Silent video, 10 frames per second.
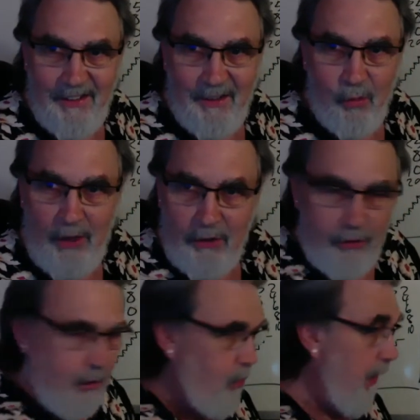Well, why does
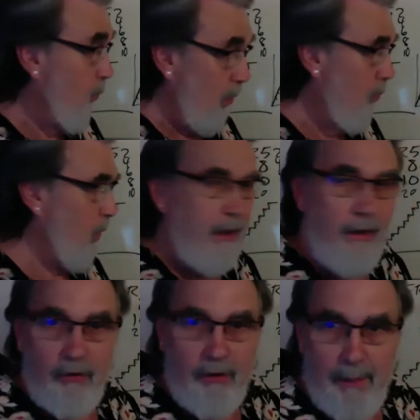he do that? Well, why did
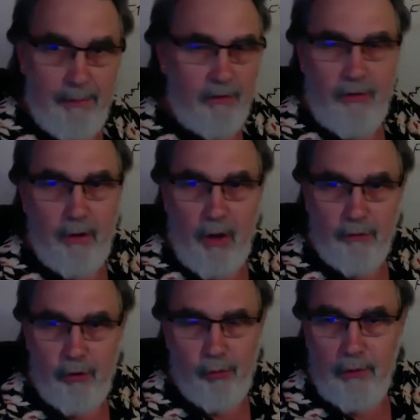he stop? He
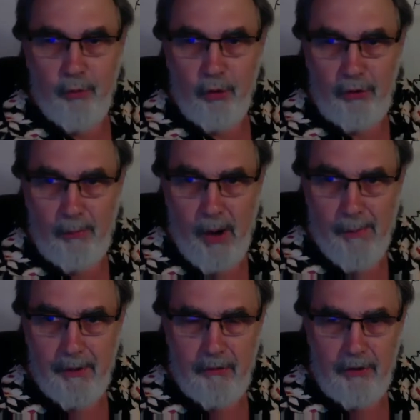lost its reinforcing
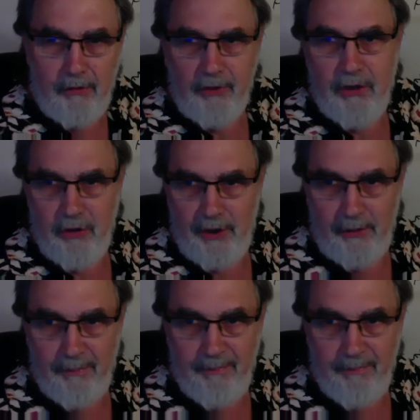properties. He satiated.